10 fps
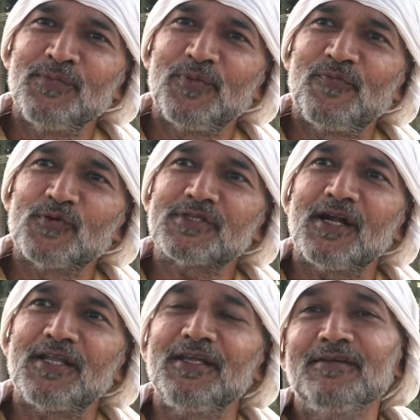before
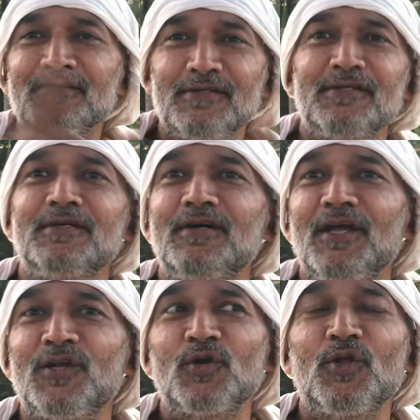starting
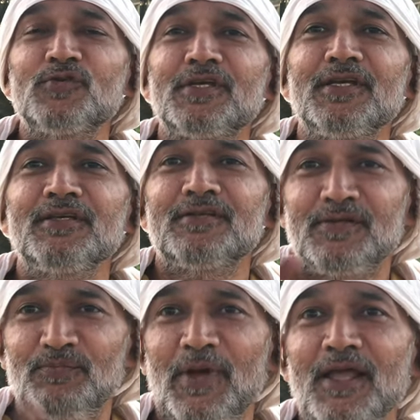introducing
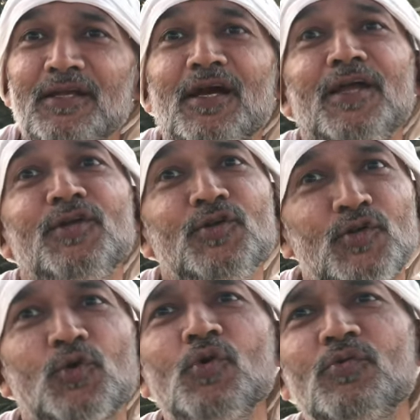mankind
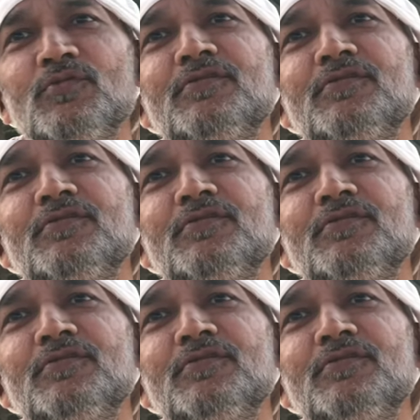to